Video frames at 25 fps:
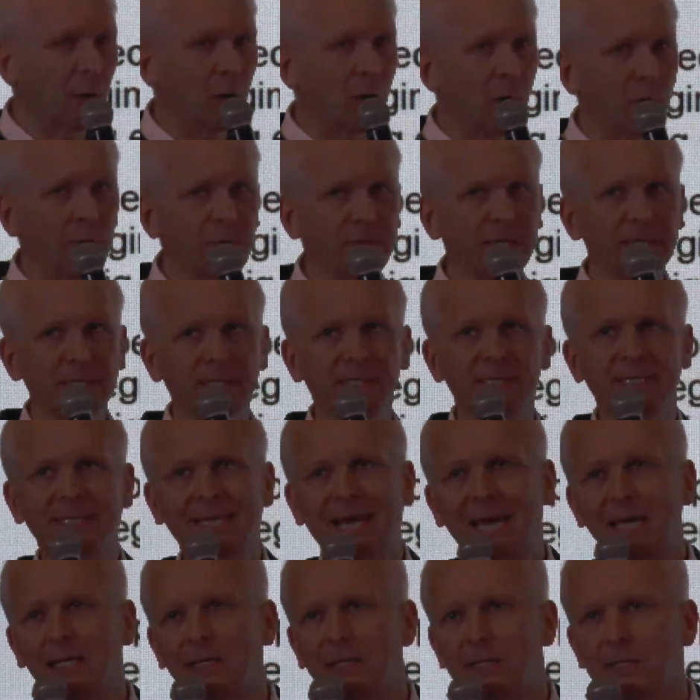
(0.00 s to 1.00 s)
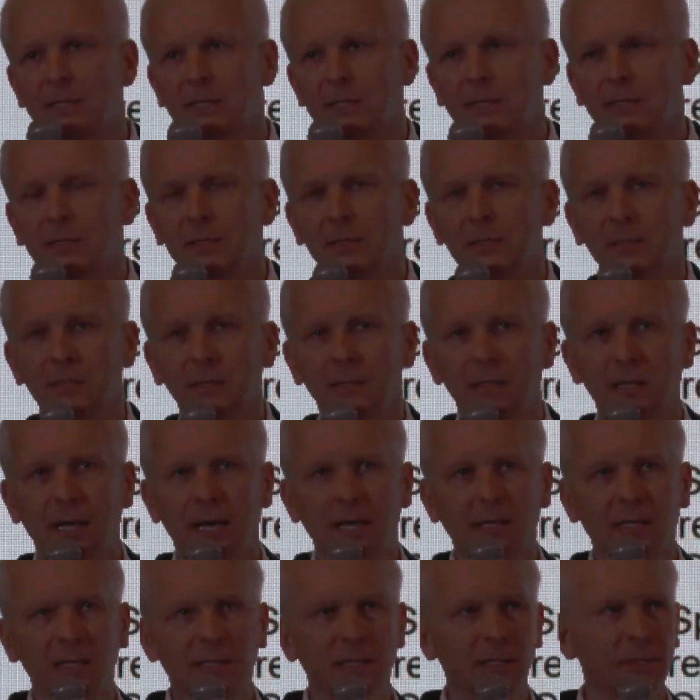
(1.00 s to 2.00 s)
of the states,
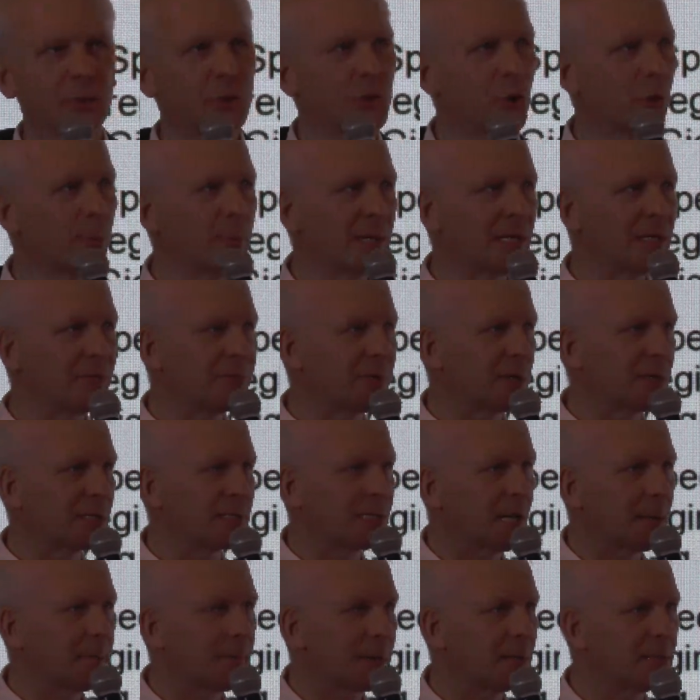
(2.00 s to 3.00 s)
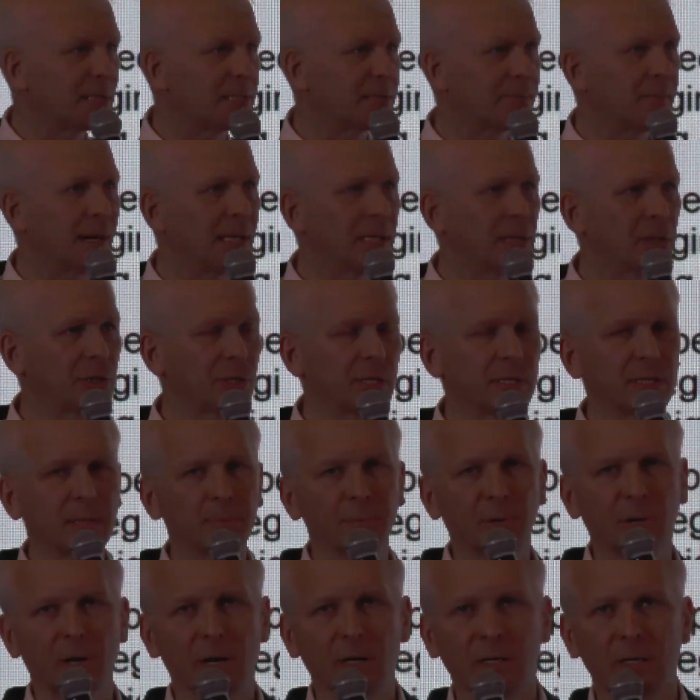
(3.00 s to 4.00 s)
like Germany, for example, is managing the
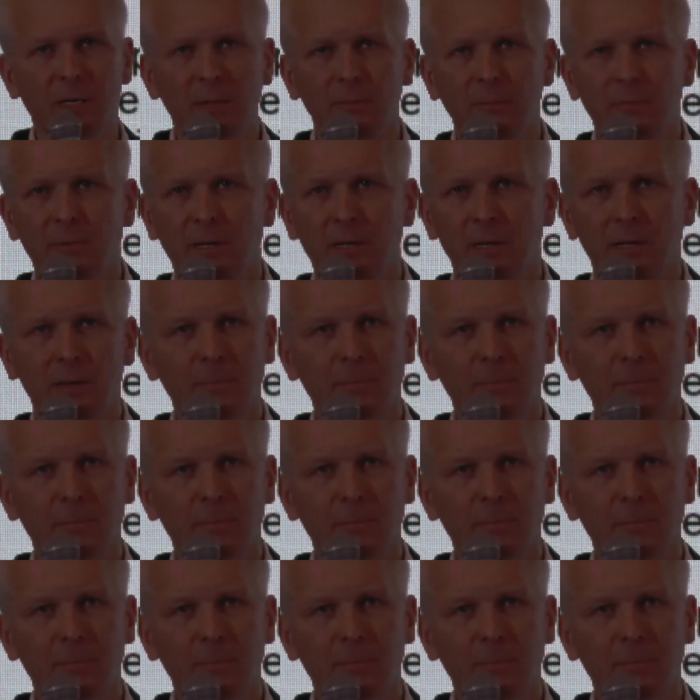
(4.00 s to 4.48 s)
program,